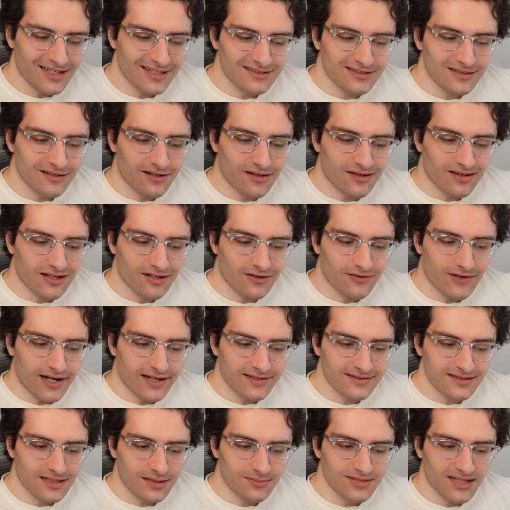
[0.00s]
That's another thing
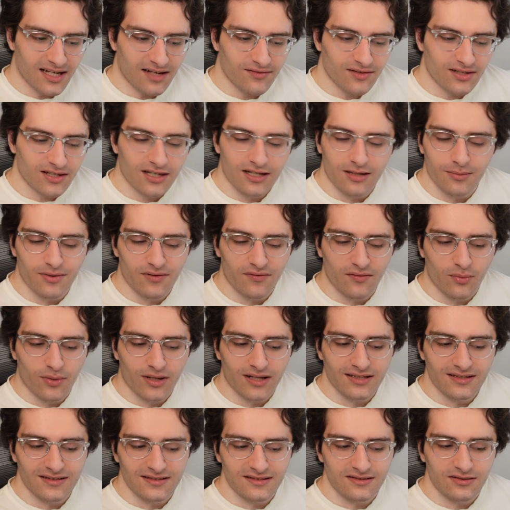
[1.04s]
grass types have a little bit of a
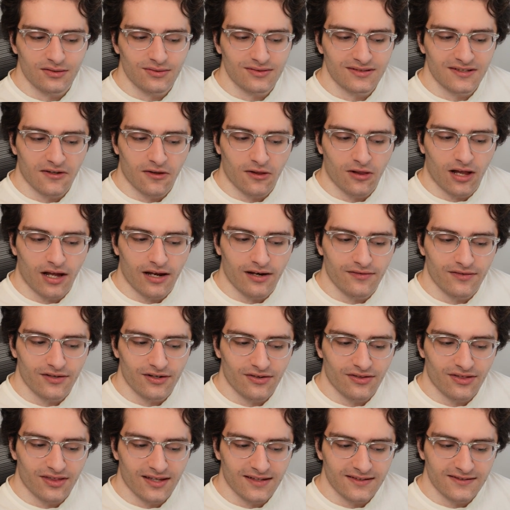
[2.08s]
weakness to, is that a lot of
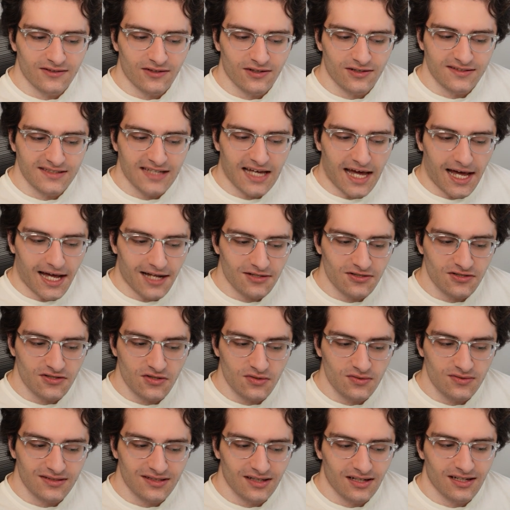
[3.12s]
their things are attached
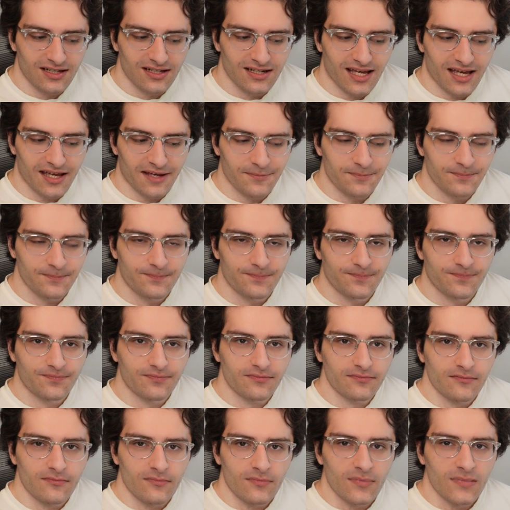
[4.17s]
to Sunny Day,
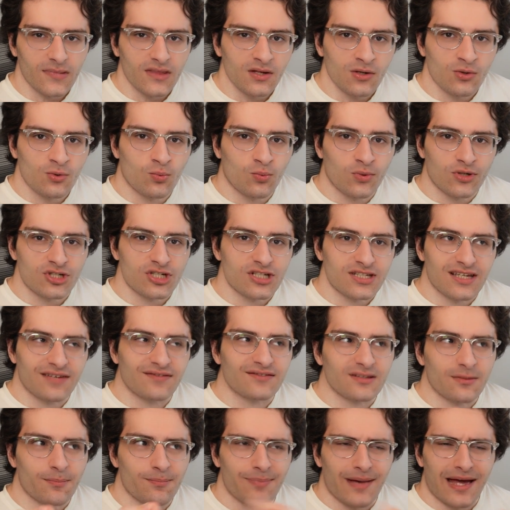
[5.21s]
which
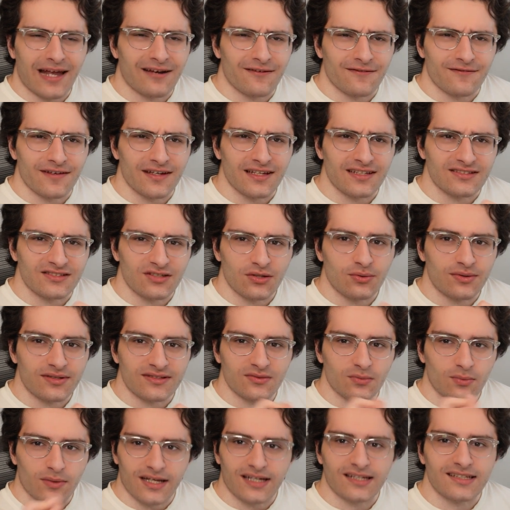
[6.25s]
gives a benefit to
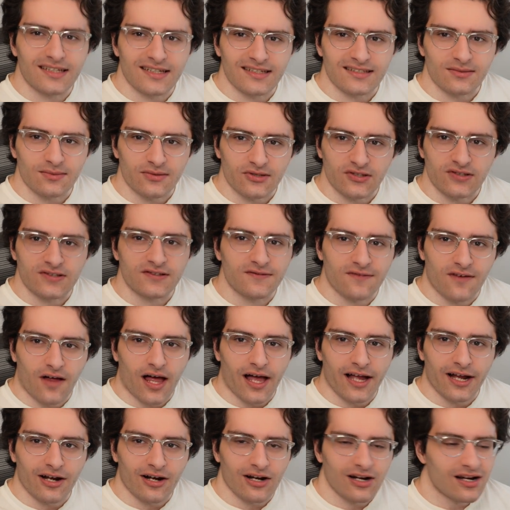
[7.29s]
its weakness, which is
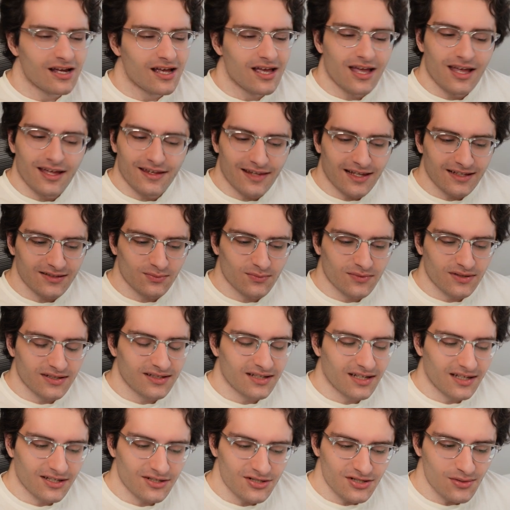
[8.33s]
fire. That's
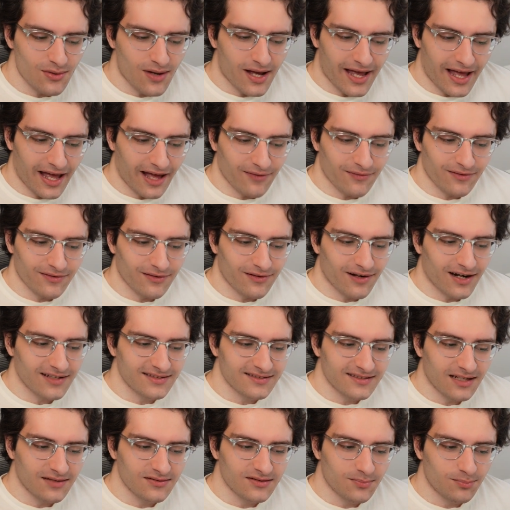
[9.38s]
one issue I have with
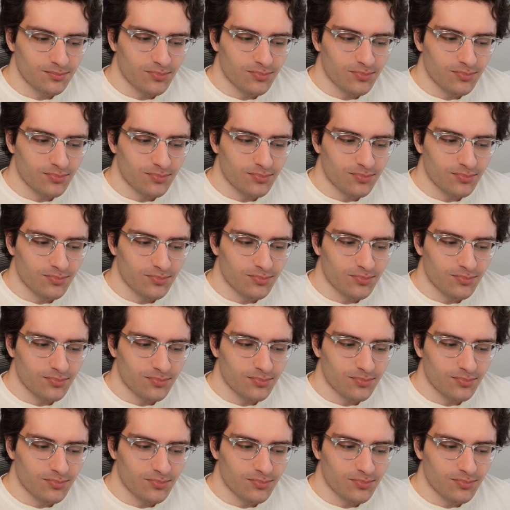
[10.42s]
grass types.